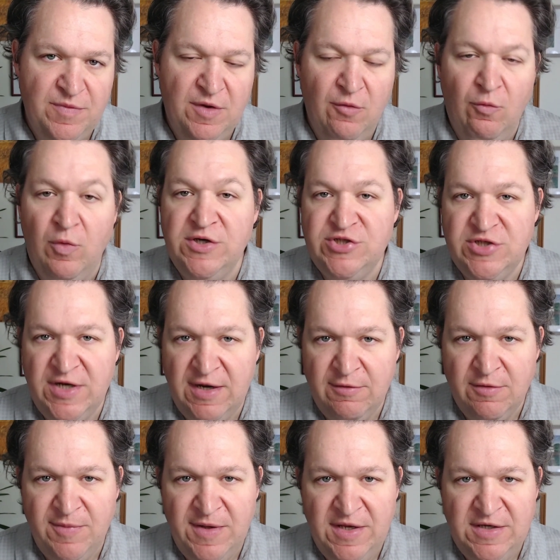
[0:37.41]
What should I
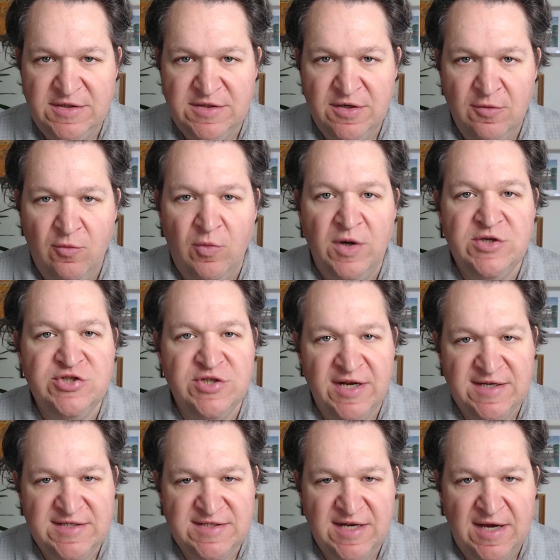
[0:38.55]
repeat? What should I
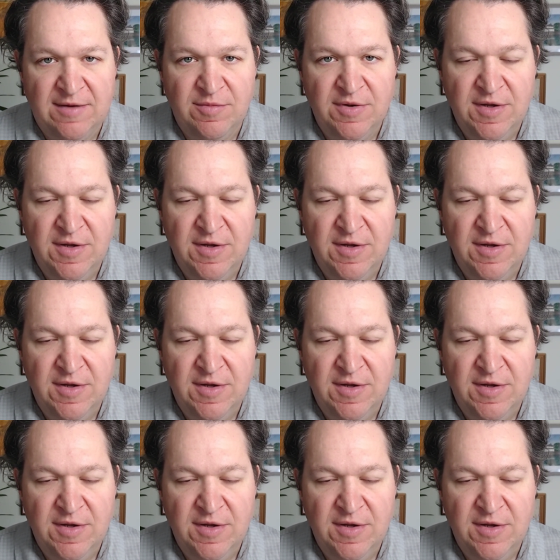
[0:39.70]
stop?